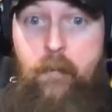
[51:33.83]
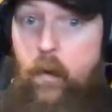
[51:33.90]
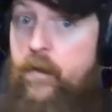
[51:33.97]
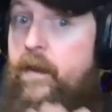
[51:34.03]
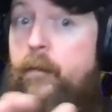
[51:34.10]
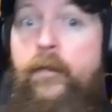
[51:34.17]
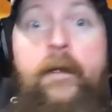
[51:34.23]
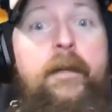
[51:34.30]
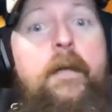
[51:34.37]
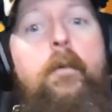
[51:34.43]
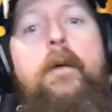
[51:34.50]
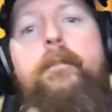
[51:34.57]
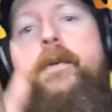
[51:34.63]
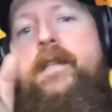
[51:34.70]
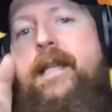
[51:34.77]
More than
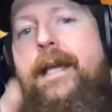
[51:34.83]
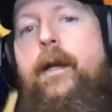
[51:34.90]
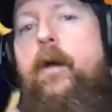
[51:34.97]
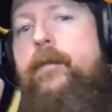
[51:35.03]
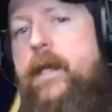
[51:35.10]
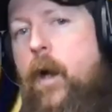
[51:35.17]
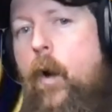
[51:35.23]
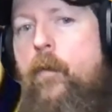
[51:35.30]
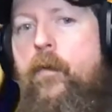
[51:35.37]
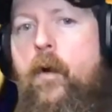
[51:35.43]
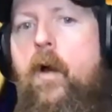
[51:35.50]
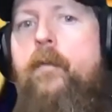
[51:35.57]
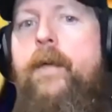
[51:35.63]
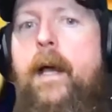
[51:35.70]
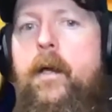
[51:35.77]
51% of the
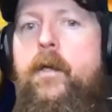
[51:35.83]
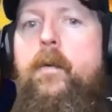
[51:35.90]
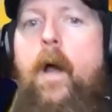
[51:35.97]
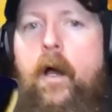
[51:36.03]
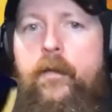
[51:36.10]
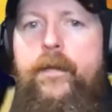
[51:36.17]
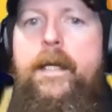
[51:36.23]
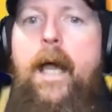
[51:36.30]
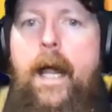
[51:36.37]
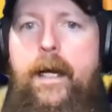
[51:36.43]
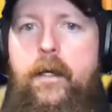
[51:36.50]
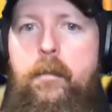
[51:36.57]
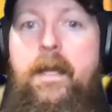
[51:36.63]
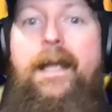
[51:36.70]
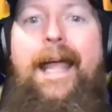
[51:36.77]
overall value of the
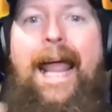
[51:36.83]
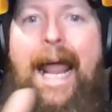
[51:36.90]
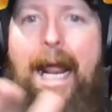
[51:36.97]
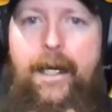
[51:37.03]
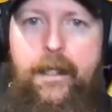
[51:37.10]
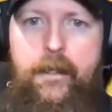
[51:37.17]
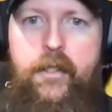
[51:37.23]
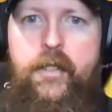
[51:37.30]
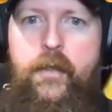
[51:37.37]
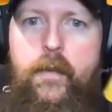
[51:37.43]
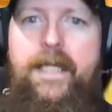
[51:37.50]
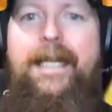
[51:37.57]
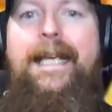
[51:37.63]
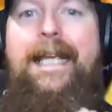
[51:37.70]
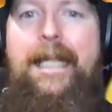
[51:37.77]
item added
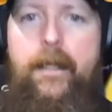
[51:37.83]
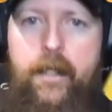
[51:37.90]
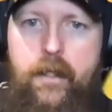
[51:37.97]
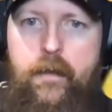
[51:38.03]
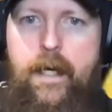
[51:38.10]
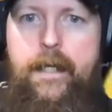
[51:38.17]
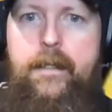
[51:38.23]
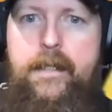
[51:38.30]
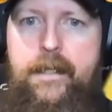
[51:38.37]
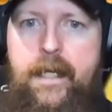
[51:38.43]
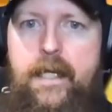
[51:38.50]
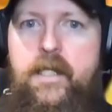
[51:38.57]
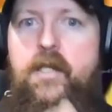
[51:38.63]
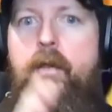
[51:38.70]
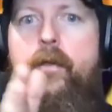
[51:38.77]
to it in the United
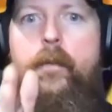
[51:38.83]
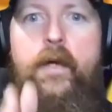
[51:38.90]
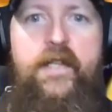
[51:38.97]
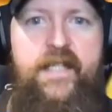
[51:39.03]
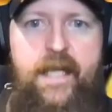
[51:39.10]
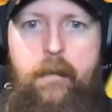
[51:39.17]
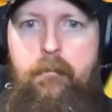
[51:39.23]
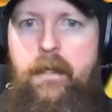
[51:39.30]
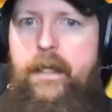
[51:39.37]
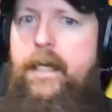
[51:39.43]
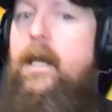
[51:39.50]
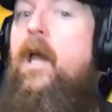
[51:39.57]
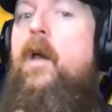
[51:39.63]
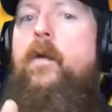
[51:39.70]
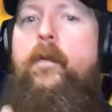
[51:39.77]
States through
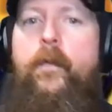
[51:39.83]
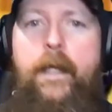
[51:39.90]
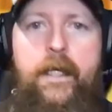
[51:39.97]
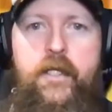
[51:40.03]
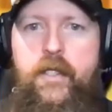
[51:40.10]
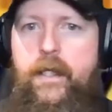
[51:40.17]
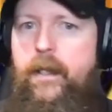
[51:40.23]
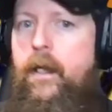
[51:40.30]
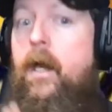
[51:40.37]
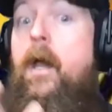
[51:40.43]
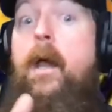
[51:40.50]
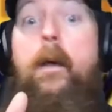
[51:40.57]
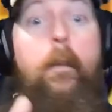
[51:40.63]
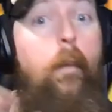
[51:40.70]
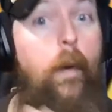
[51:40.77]
assembly, finishing,
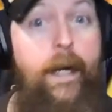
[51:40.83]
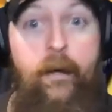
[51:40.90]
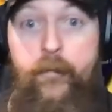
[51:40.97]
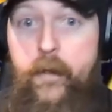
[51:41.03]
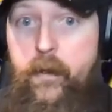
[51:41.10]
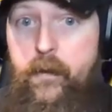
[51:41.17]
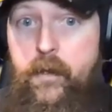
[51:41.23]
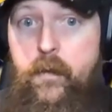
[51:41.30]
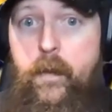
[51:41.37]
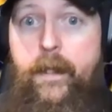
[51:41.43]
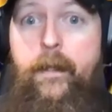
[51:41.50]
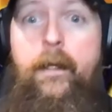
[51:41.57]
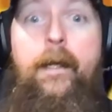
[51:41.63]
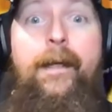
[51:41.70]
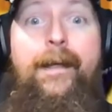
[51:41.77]
whatever you're
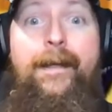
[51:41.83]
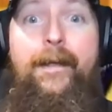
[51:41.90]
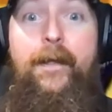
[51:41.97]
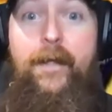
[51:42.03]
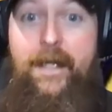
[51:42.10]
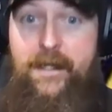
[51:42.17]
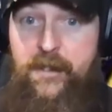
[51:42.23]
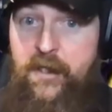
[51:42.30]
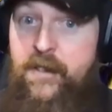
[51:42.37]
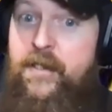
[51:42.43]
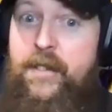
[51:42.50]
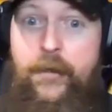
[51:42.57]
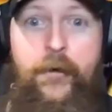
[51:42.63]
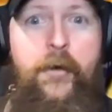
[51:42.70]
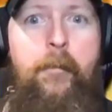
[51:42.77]
doing is
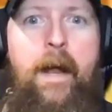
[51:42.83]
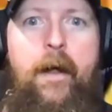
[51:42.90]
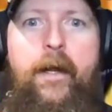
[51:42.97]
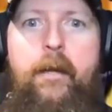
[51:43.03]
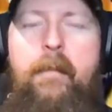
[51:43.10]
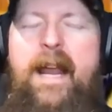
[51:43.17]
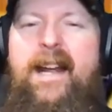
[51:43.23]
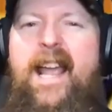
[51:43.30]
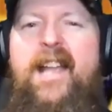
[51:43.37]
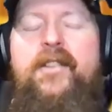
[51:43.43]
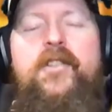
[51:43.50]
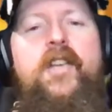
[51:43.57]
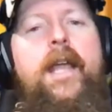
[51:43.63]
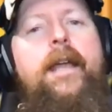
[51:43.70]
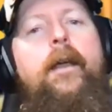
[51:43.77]
considered American made.
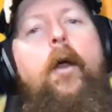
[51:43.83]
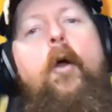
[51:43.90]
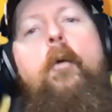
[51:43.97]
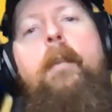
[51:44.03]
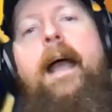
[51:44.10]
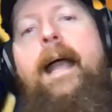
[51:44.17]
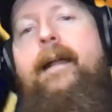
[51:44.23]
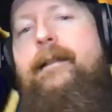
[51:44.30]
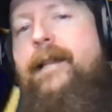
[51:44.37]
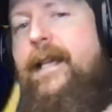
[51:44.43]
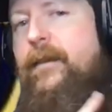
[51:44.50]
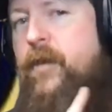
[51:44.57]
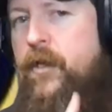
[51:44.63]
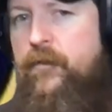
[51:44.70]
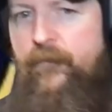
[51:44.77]
And Jake Hoback
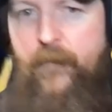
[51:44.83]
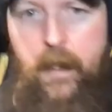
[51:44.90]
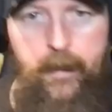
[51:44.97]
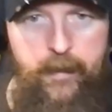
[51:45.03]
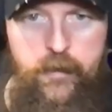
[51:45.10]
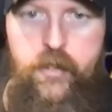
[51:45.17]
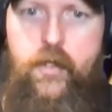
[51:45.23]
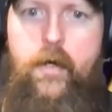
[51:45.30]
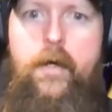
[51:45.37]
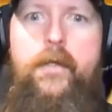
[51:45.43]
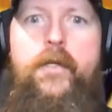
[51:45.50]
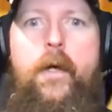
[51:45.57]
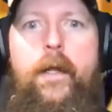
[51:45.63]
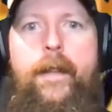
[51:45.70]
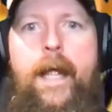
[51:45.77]
led the fucking
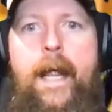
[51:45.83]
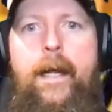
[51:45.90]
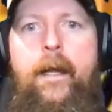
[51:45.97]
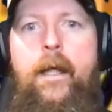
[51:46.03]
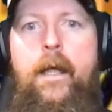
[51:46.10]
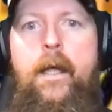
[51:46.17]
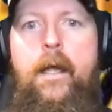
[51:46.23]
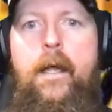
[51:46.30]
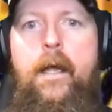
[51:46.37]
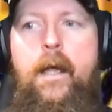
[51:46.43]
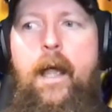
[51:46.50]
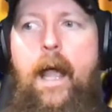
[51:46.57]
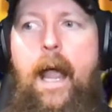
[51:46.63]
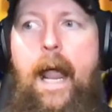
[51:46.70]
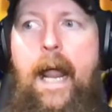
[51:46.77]
charge on that
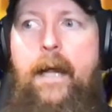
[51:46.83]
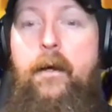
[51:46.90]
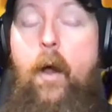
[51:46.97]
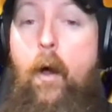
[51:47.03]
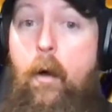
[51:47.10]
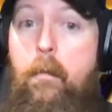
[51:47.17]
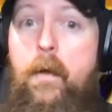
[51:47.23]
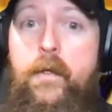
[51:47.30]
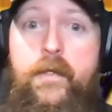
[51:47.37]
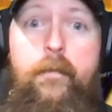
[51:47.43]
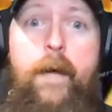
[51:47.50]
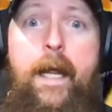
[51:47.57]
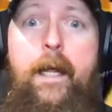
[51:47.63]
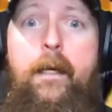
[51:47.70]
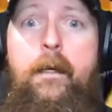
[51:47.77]
and almost
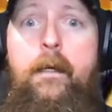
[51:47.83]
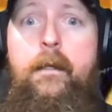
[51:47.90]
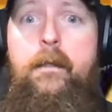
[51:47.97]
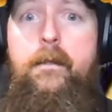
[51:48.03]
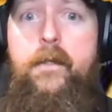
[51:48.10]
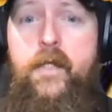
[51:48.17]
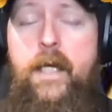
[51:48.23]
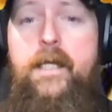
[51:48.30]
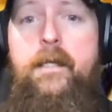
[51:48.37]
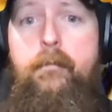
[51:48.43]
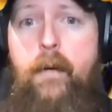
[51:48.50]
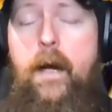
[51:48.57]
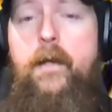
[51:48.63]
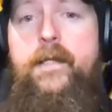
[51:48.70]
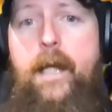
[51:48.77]
ran
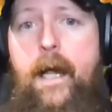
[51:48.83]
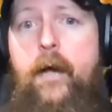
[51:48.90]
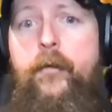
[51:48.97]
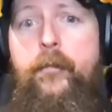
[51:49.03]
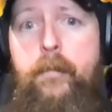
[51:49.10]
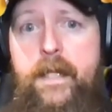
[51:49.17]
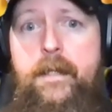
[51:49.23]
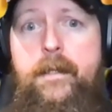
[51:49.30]
Jason Brous out of